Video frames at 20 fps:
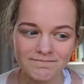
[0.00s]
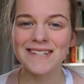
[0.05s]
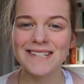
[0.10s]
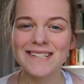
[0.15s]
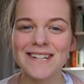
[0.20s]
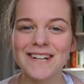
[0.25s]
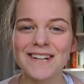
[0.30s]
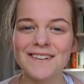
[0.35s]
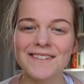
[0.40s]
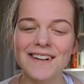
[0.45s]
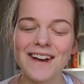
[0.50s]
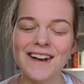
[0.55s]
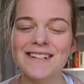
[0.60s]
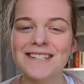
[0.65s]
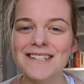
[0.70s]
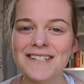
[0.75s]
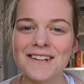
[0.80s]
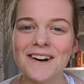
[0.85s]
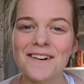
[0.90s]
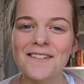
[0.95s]
So we're going
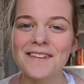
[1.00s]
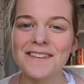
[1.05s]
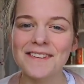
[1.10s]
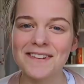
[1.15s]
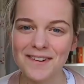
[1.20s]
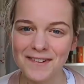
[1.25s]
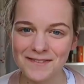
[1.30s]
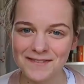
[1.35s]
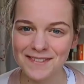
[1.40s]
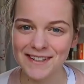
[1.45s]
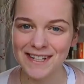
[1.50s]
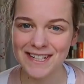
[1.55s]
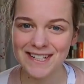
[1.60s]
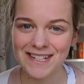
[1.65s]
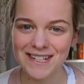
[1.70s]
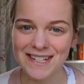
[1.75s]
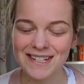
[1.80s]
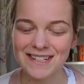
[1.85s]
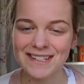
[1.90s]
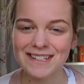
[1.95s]
to start with
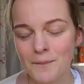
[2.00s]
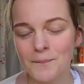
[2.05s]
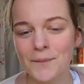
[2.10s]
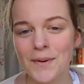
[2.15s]
non-fiction.